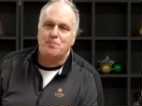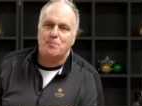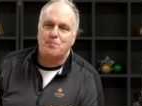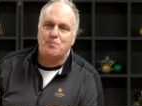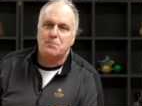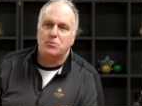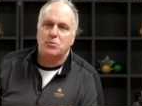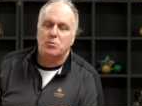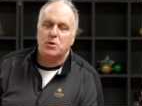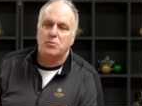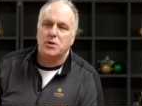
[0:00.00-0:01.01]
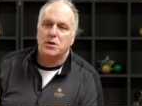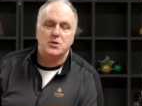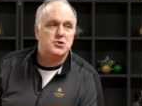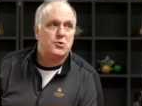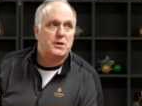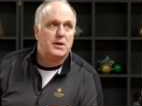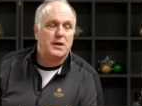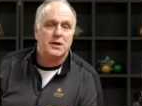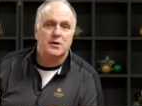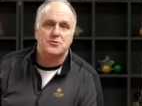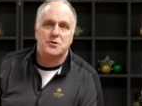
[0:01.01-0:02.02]
People were really enjoying that
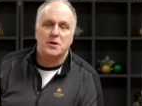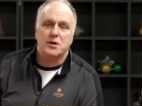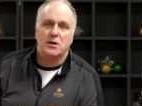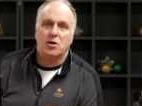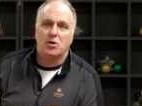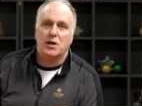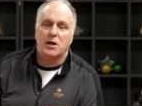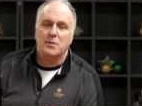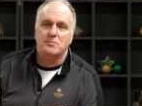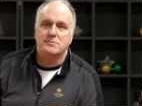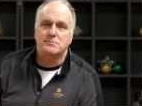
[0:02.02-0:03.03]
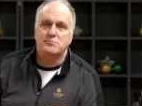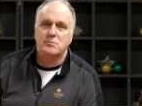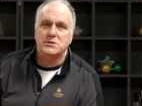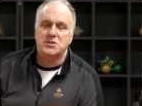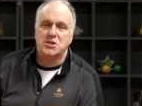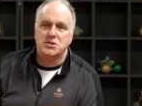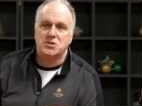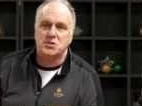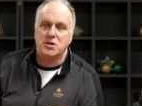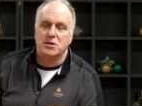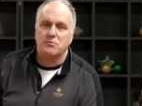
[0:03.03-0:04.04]
yesterday, all 16
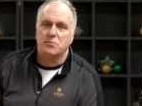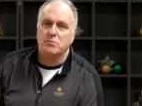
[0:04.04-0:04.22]
of them.